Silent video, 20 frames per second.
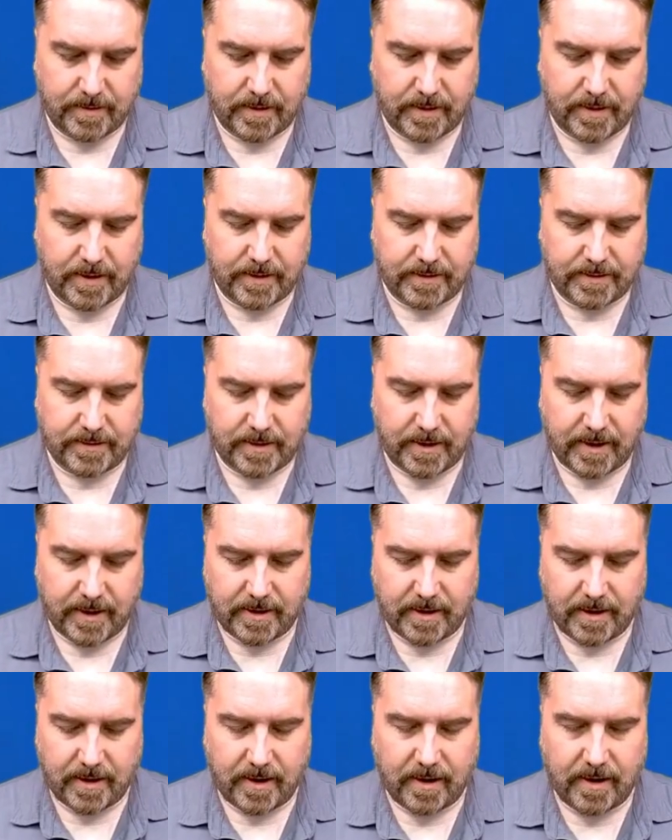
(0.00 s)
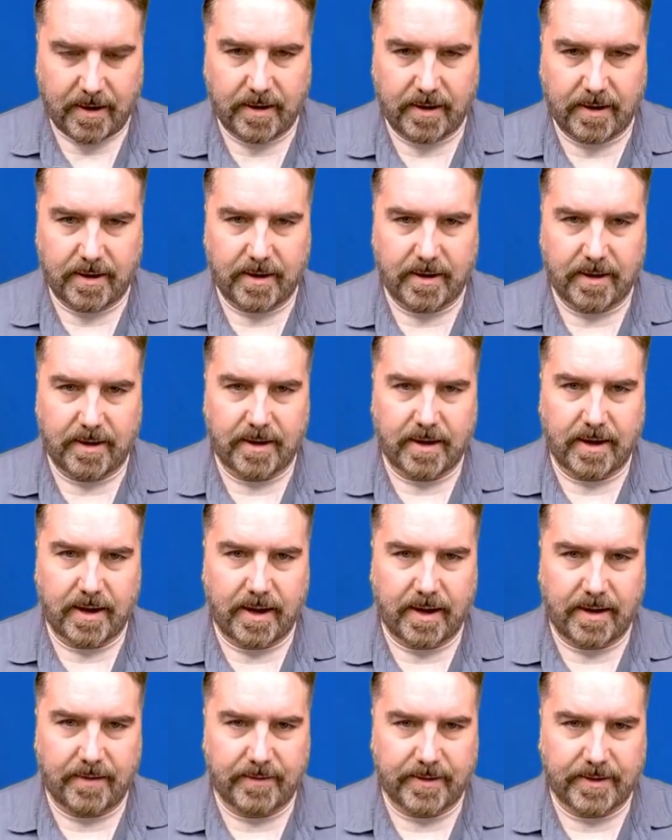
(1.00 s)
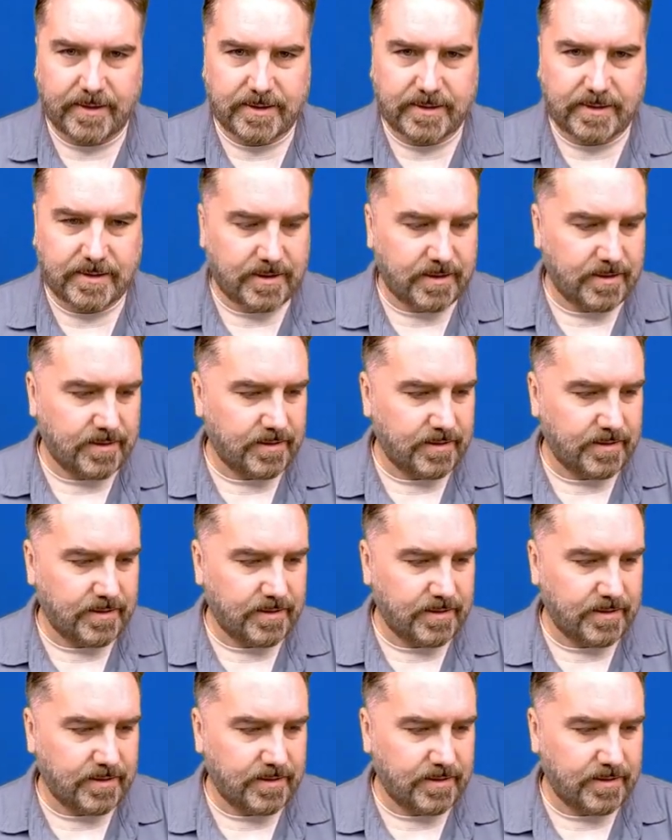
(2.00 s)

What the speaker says: a Doc Ock canvas.